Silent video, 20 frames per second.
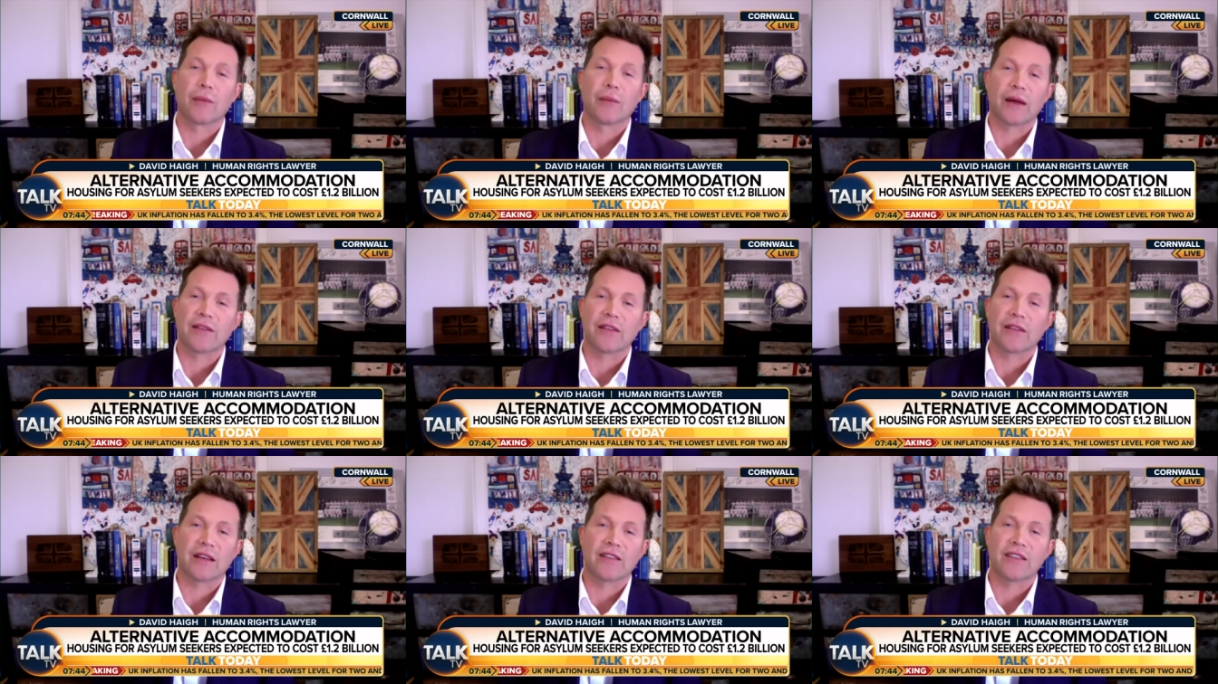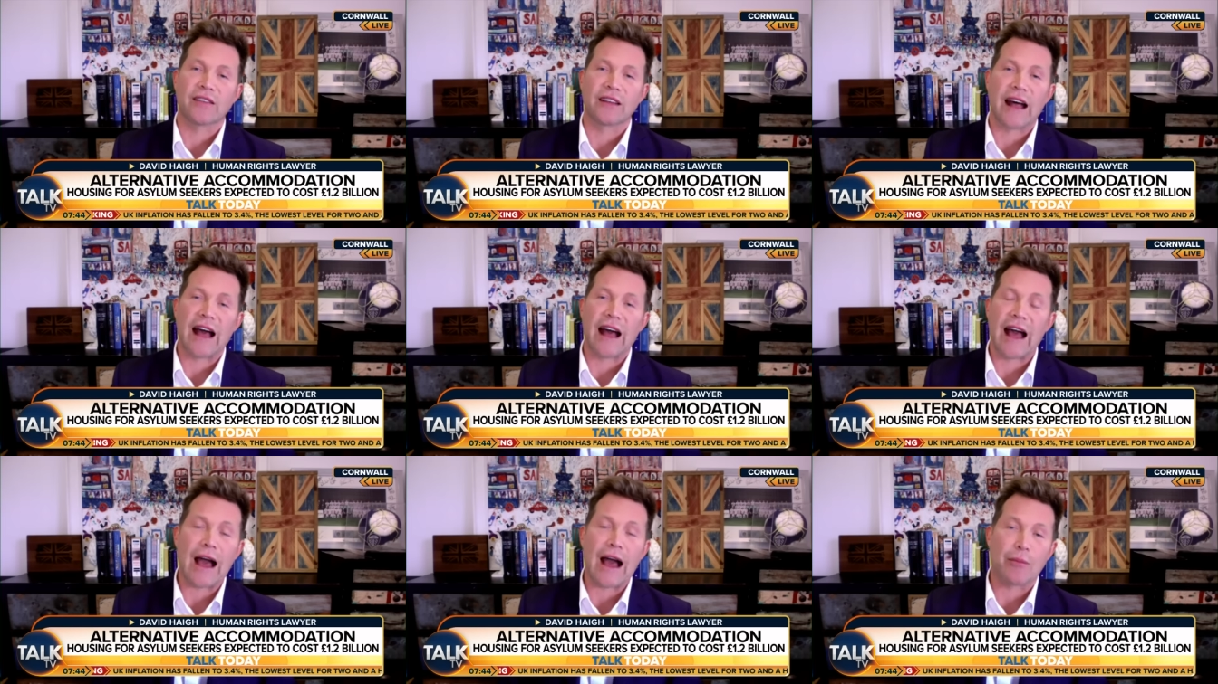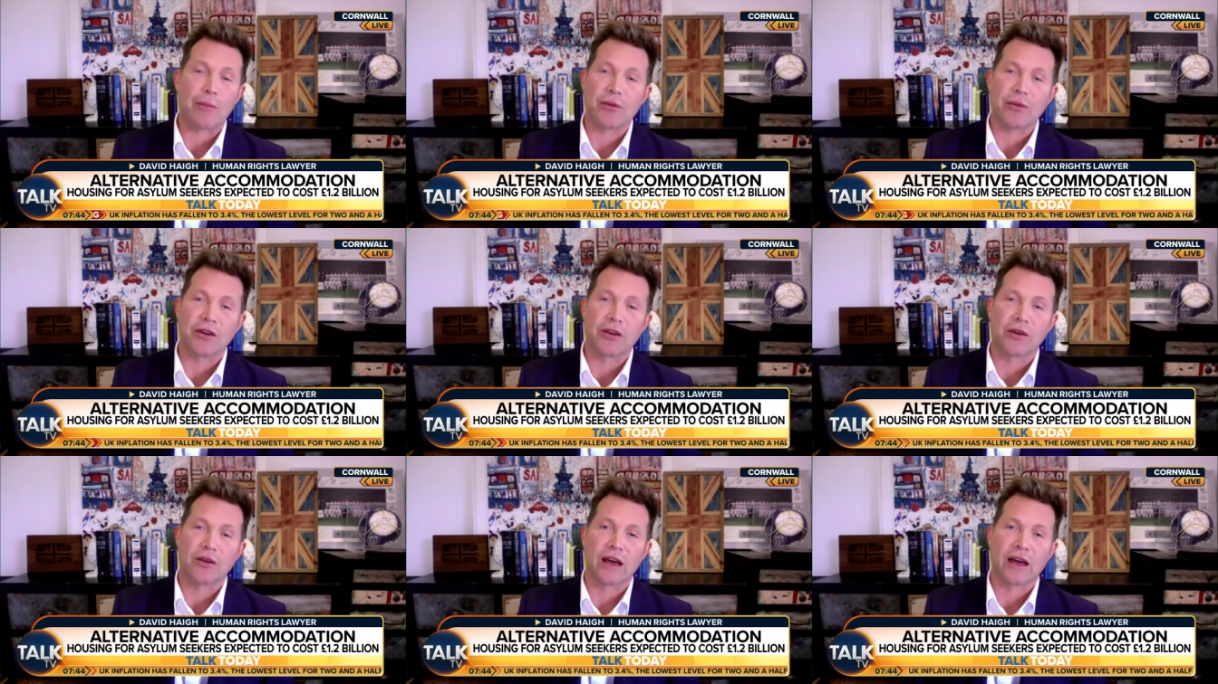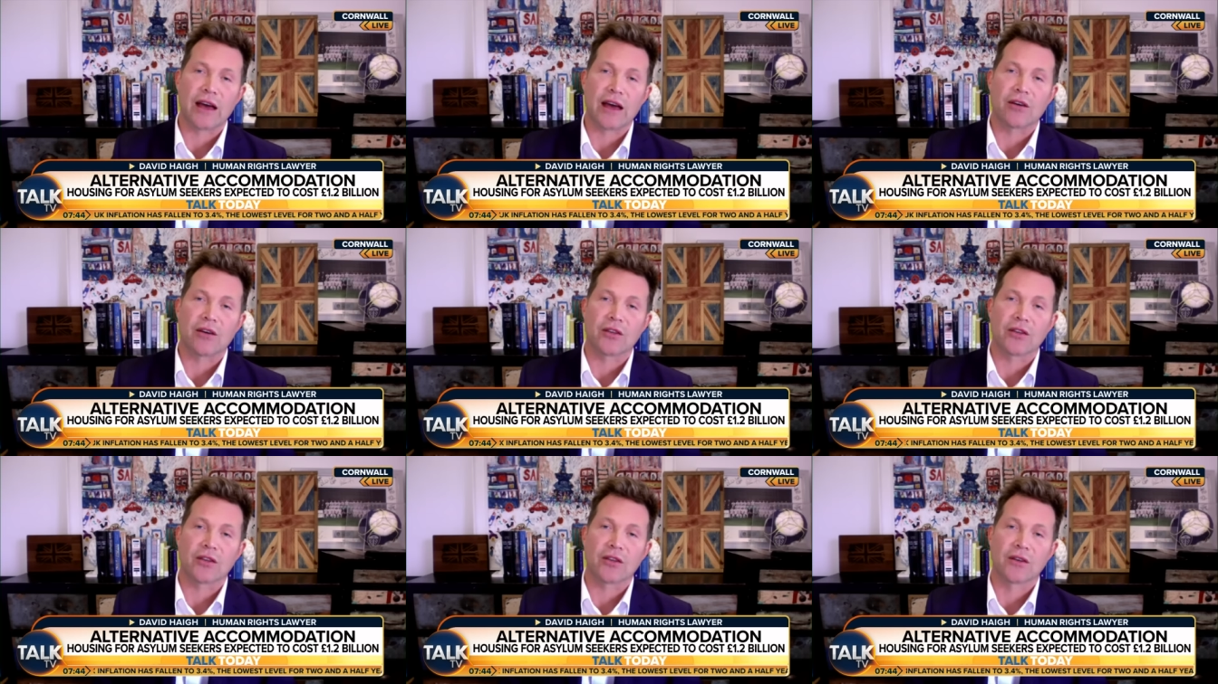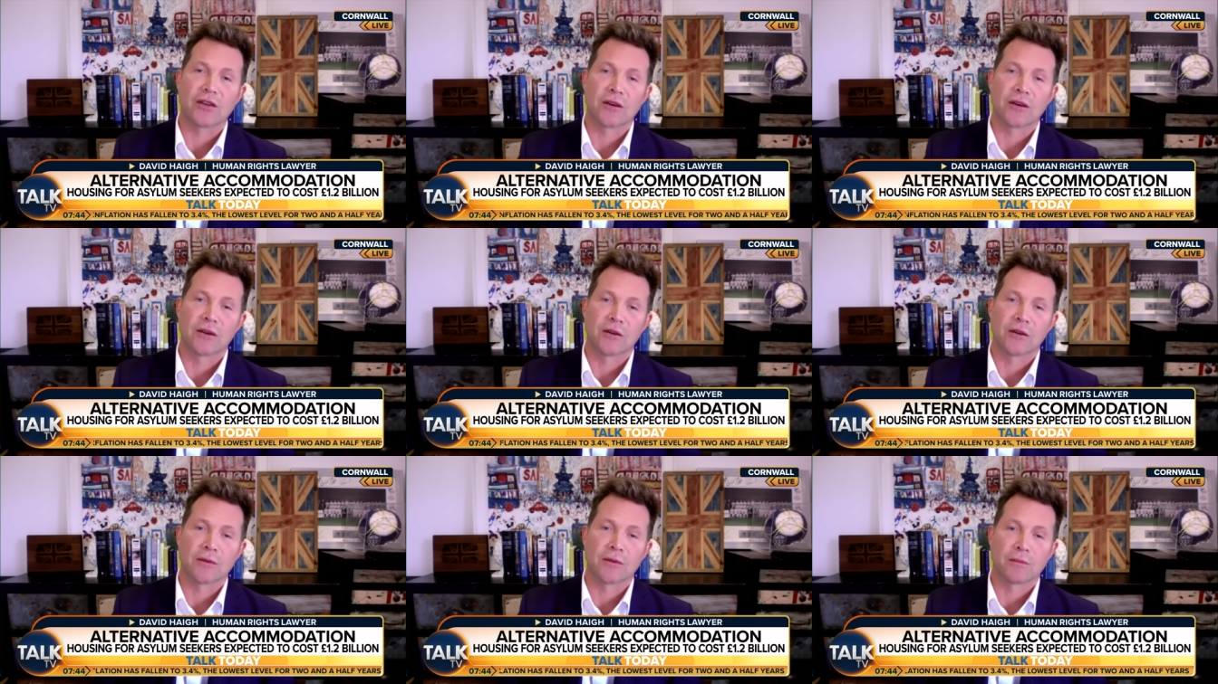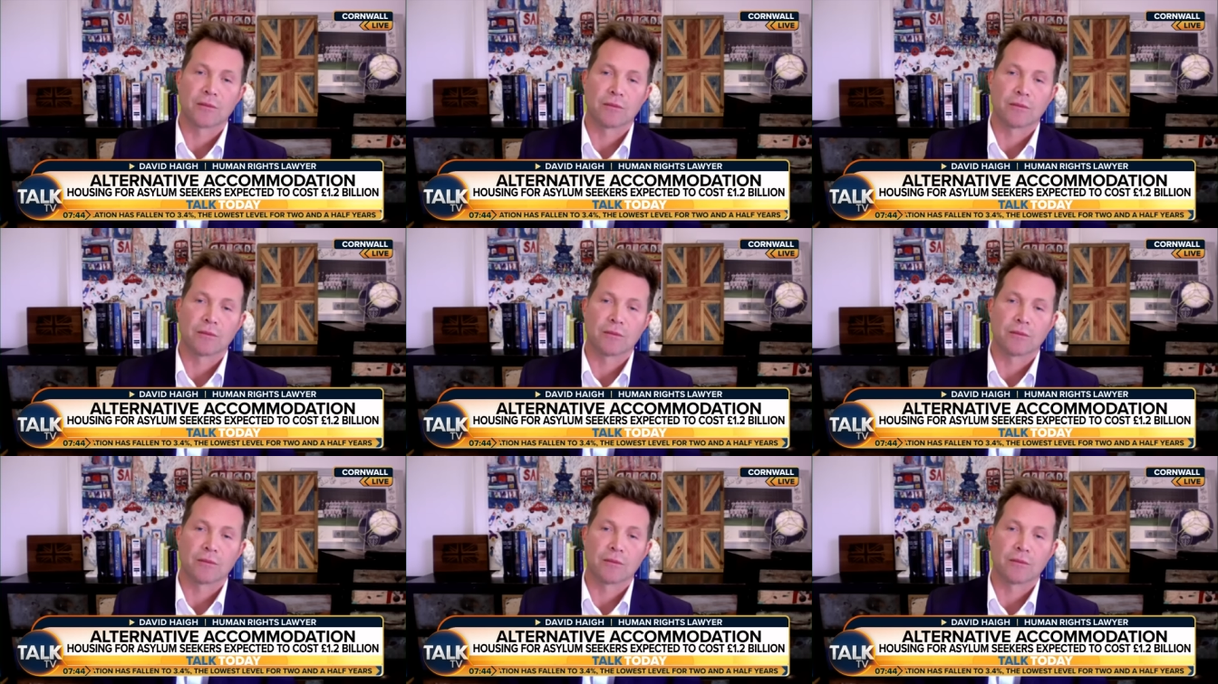It's an absolute chaos. I mean,